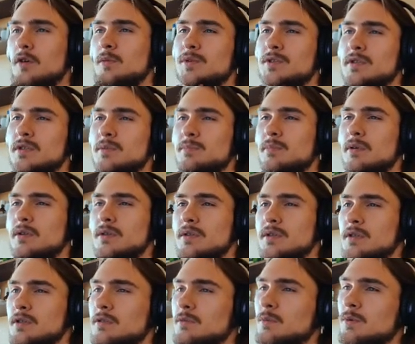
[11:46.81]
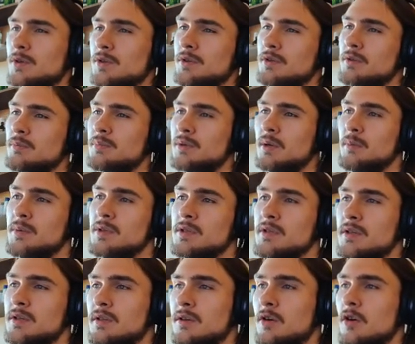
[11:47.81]
homelessness policies work on the premise
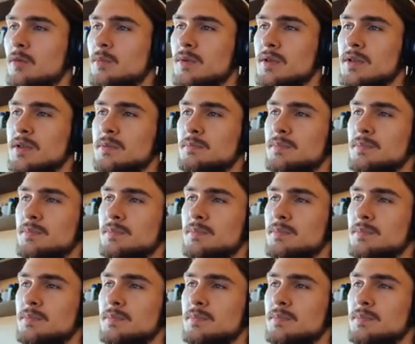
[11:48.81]
that the homeless